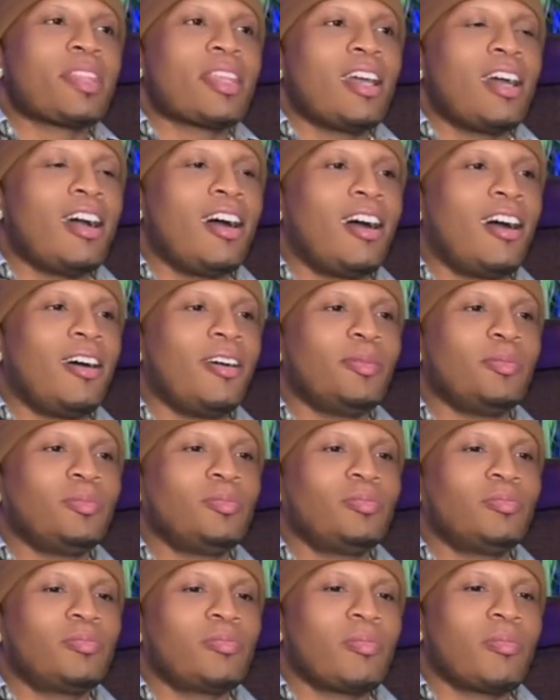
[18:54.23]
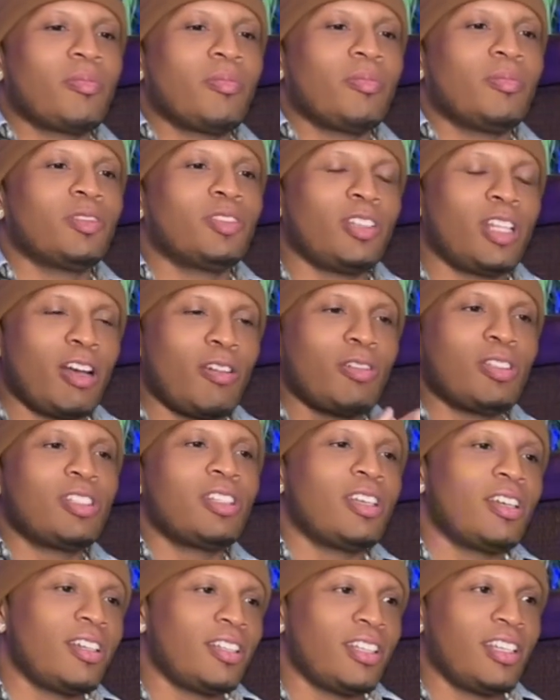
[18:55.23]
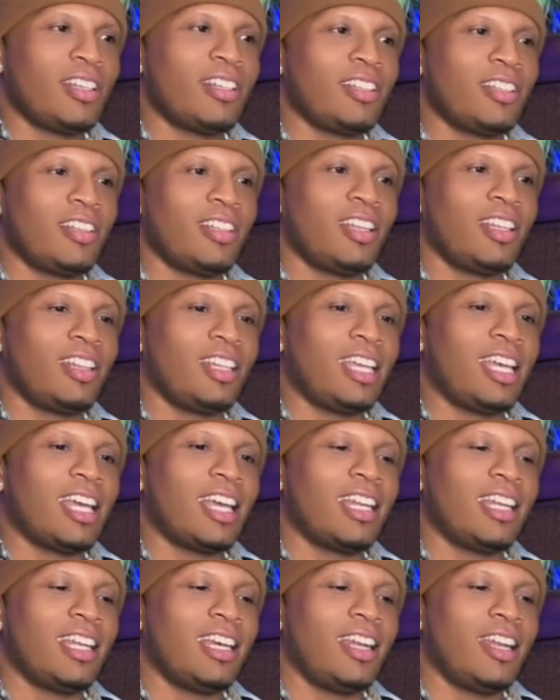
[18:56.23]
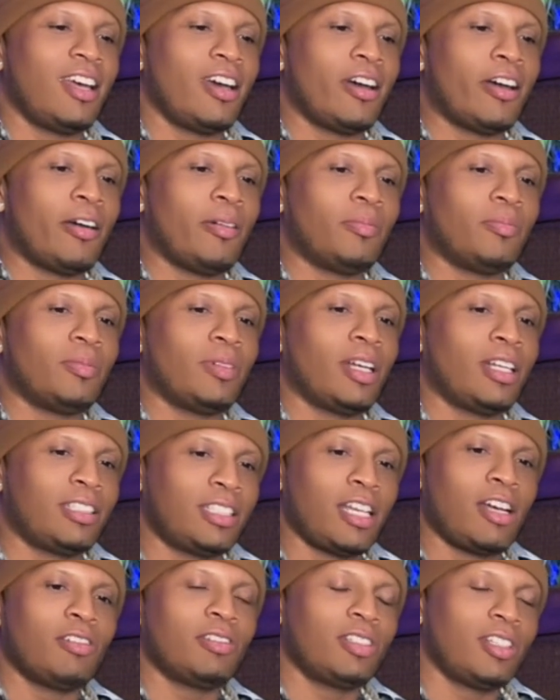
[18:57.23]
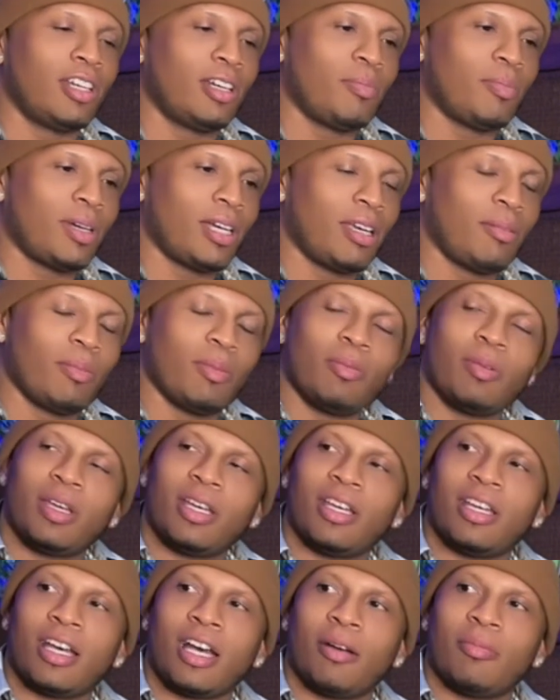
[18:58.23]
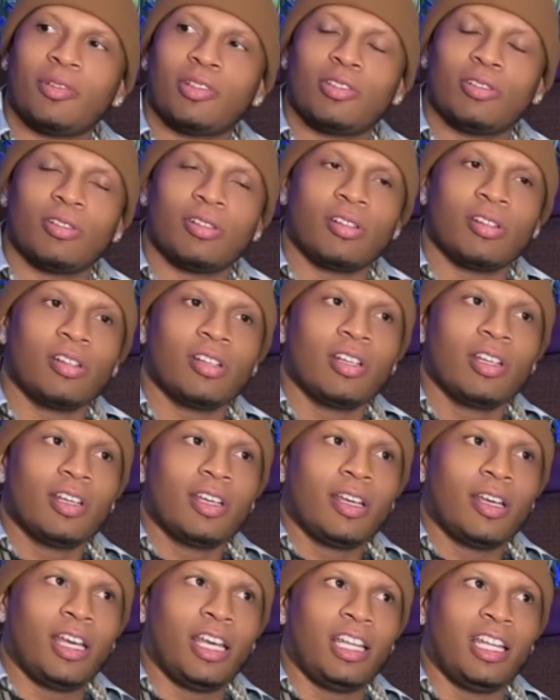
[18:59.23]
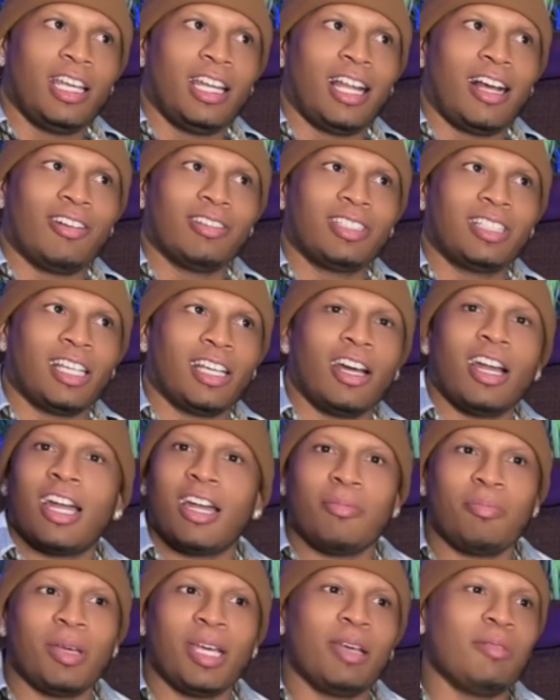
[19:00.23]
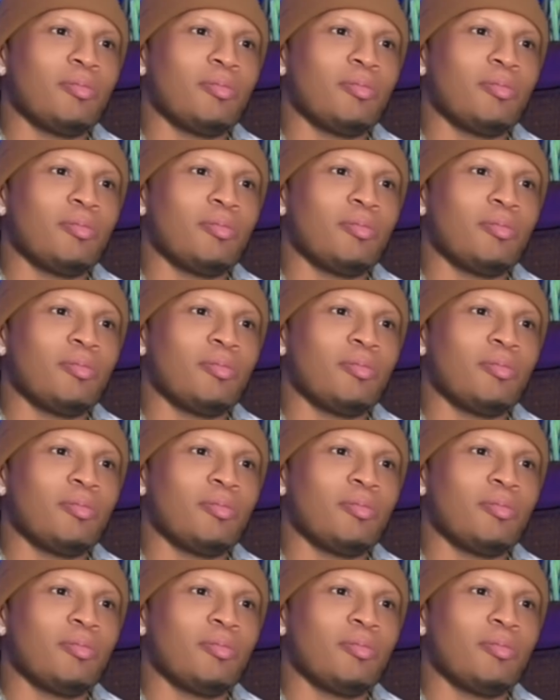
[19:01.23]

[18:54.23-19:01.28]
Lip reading: so that was the thing, and then I started my MMA amateur, and then I was like, all right, man,